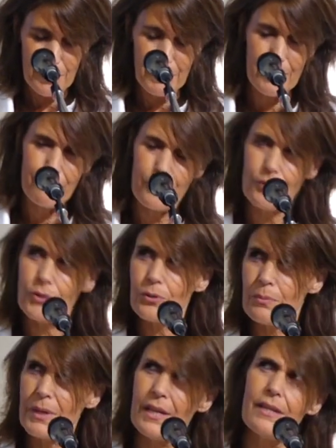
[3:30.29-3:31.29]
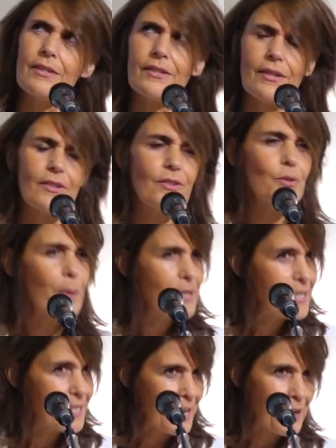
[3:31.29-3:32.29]
with me for 2 minutes and
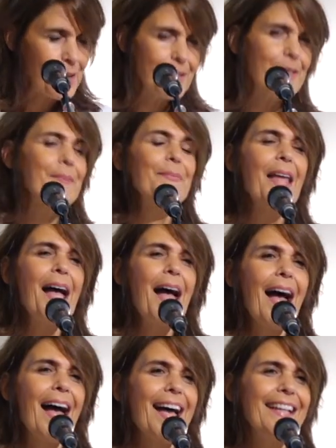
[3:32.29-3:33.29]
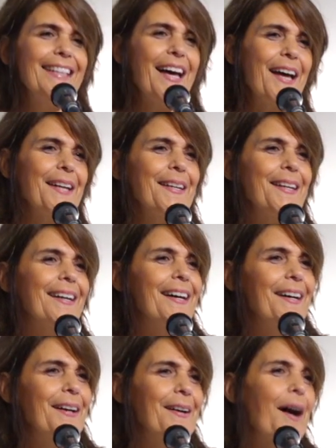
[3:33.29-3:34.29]
20 seconds. And then
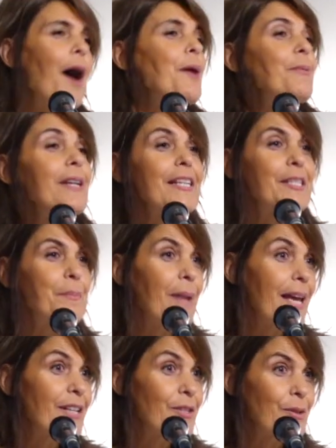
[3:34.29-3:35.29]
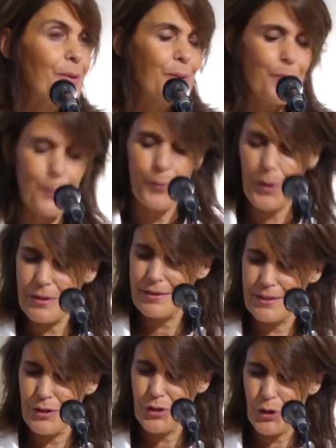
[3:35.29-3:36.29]
I will explain to you
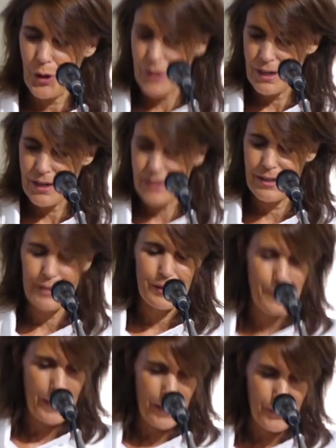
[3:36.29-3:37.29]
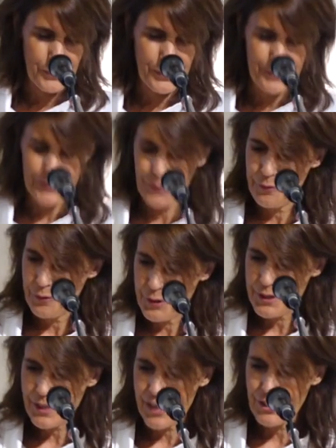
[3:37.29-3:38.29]
what the journey is about. So
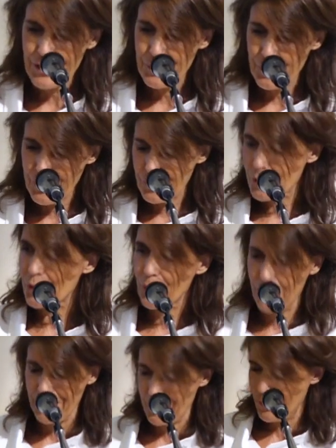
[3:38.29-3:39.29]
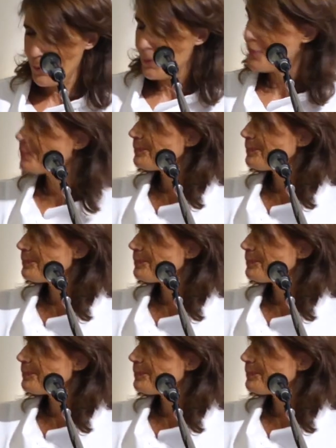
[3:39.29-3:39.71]
first, I just want to show it to you.